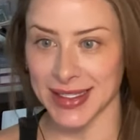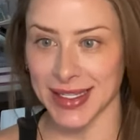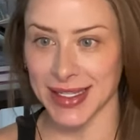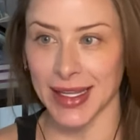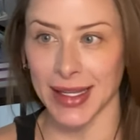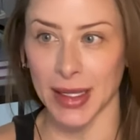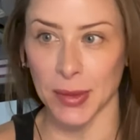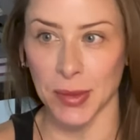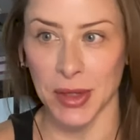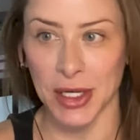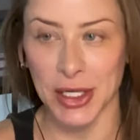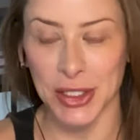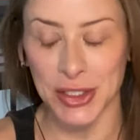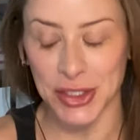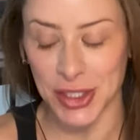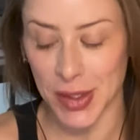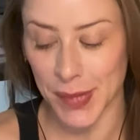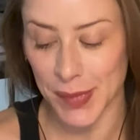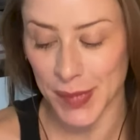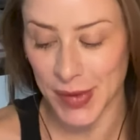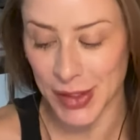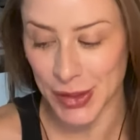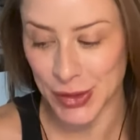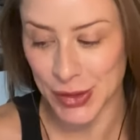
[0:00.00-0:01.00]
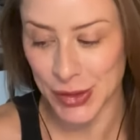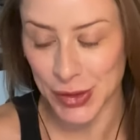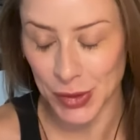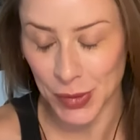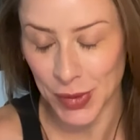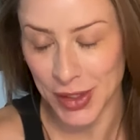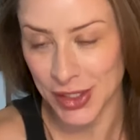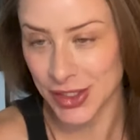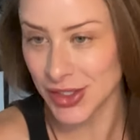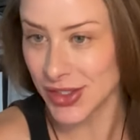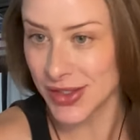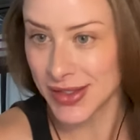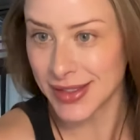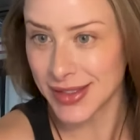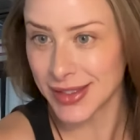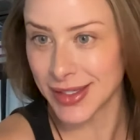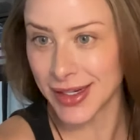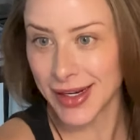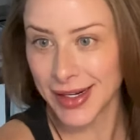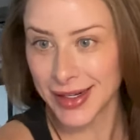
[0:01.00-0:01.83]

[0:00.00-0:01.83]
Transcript: and then we can jump into the questions today,